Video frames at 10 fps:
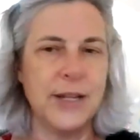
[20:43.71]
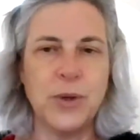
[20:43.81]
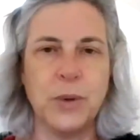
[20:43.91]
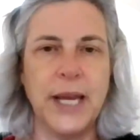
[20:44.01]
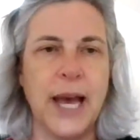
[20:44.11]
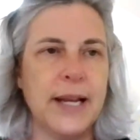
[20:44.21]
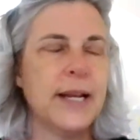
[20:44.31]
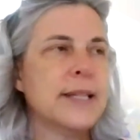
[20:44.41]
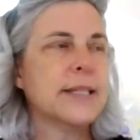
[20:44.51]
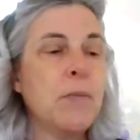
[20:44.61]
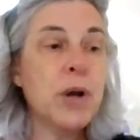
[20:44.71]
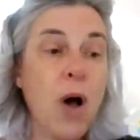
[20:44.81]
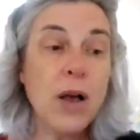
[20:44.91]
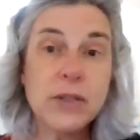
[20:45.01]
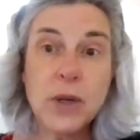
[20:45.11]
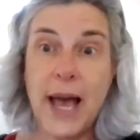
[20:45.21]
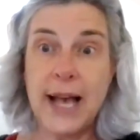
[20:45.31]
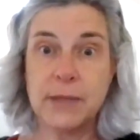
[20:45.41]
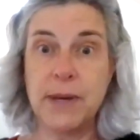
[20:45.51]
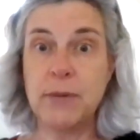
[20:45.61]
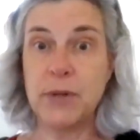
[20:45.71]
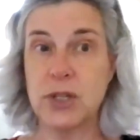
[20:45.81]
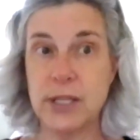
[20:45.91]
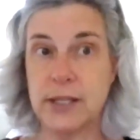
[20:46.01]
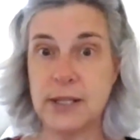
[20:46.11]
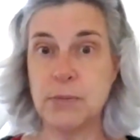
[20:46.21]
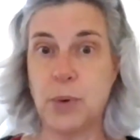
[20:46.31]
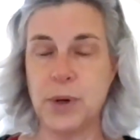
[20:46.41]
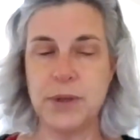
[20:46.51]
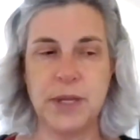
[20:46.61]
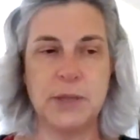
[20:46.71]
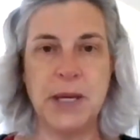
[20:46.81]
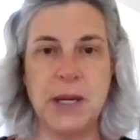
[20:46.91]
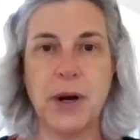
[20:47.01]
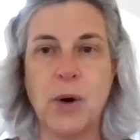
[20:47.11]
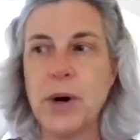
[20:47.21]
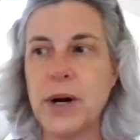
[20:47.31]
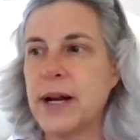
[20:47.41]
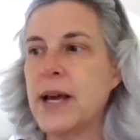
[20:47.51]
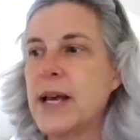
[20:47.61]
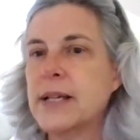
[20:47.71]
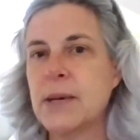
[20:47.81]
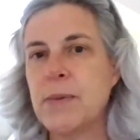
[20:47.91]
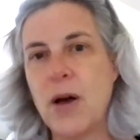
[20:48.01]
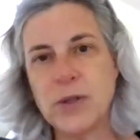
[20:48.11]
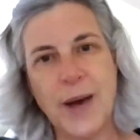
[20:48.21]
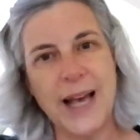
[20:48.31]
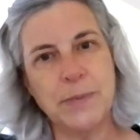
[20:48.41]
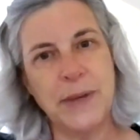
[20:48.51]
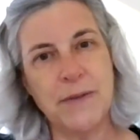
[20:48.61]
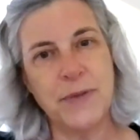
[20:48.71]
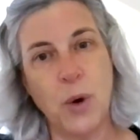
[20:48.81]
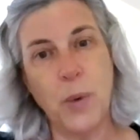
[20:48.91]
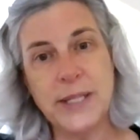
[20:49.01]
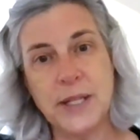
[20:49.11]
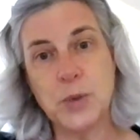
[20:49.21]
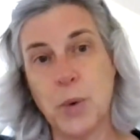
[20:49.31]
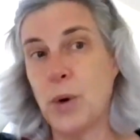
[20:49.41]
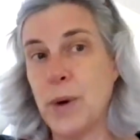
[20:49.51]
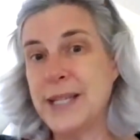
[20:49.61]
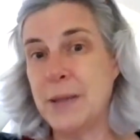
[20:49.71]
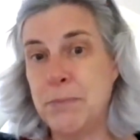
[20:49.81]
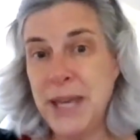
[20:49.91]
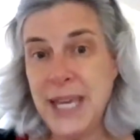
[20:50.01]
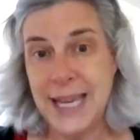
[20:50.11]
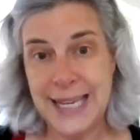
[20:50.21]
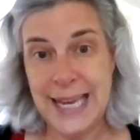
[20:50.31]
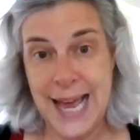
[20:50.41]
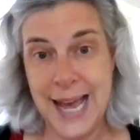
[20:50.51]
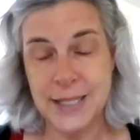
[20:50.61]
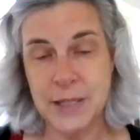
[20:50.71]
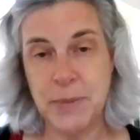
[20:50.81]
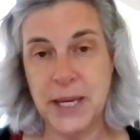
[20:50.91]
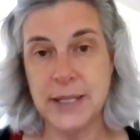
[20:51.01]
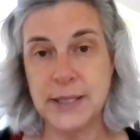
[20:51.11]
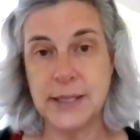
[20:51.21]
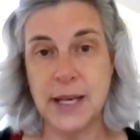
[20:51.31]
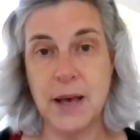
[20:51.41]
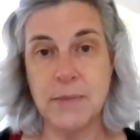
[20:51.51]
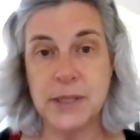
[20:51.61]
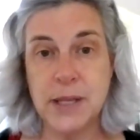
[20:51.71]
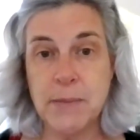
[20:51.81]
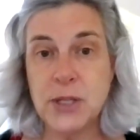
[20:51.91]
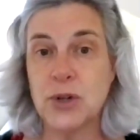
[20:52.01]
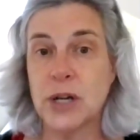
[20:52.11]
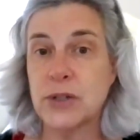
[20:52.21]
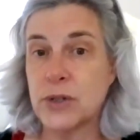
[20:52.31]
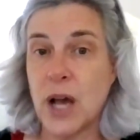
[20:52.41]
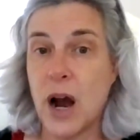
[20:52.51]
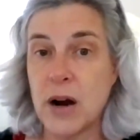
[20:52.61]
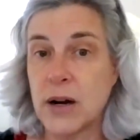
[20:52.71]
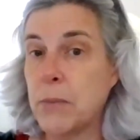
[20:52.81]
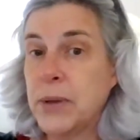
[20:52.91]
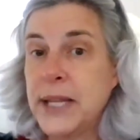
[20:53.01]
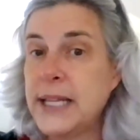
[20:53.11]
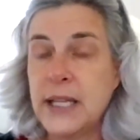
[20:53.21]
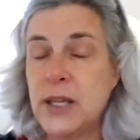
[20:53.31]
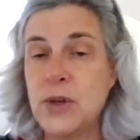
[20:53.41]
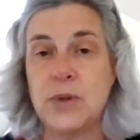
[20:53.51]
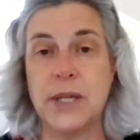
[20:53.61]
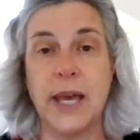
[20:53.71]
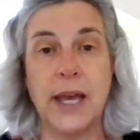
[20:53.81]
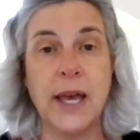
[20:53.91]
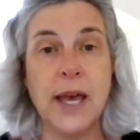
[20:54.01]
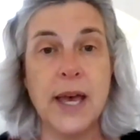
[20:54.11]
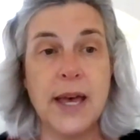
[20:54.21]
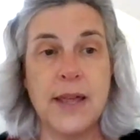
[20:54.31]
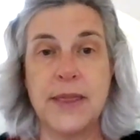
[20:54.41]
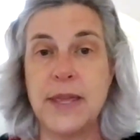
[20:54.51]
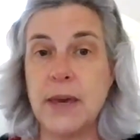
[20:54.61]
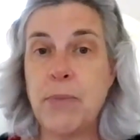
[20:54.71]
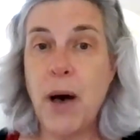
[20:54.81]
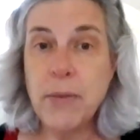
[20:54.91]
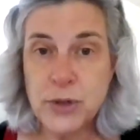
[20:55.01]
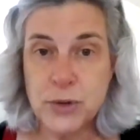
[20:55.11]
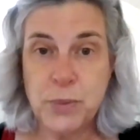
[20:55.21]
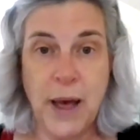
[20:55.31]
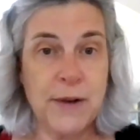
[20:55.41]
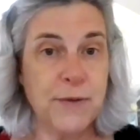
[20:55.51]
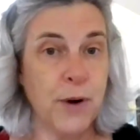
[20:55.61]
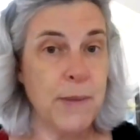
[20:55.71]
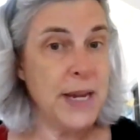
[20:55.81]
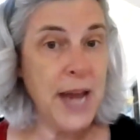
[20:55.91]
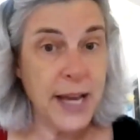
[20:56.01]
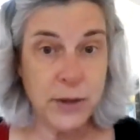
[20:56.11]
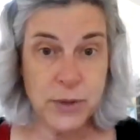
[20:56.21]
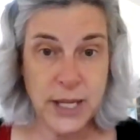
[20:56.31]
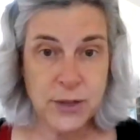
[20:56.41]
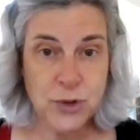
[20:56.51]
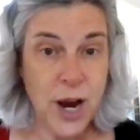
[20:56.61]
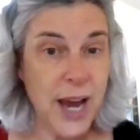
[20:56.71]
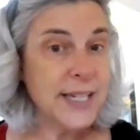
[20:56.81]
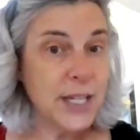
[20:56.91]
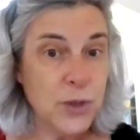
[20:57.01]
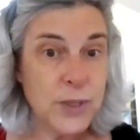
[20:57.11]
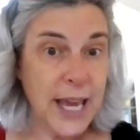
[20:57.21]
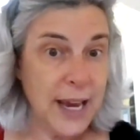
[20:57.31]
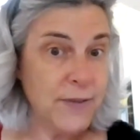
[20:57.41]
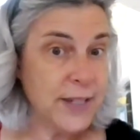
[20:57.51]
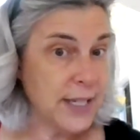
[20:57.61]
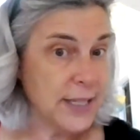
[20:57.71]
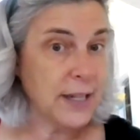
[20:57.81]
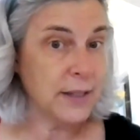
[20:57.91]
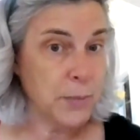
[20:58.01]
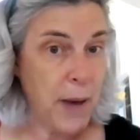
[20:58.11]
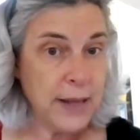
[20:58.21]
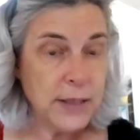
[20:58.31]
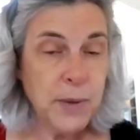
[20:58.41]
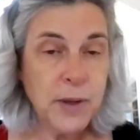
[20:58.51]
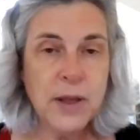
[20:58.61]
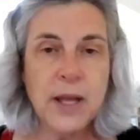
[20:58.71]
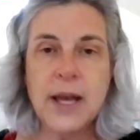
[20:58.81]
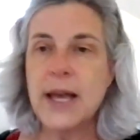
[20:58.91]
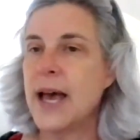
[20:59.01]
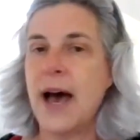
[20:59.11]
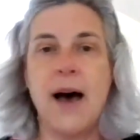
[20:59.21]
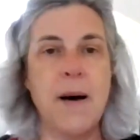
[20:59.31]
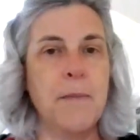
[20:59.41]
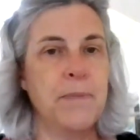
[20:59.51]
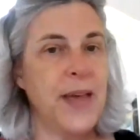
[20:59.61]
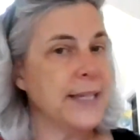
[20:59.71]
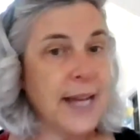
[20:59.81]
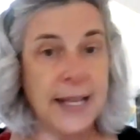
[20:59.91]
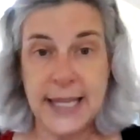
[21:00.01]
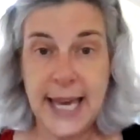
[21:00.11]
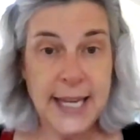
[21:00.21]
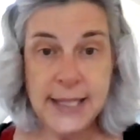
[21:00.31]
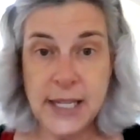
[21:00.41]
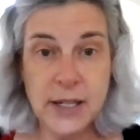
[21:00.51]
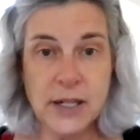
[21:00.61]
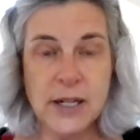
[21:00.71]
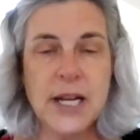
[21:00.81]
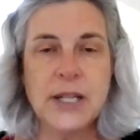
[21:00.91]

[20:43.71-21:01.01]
I totally get it. Someone also asked me, which this is important that it's being recorded. Someone also asked me if the quizzes were going to be in Connect because some instructors are completely using the publisher's platform and not trying to use Canvas as little as possible. That's not the case here.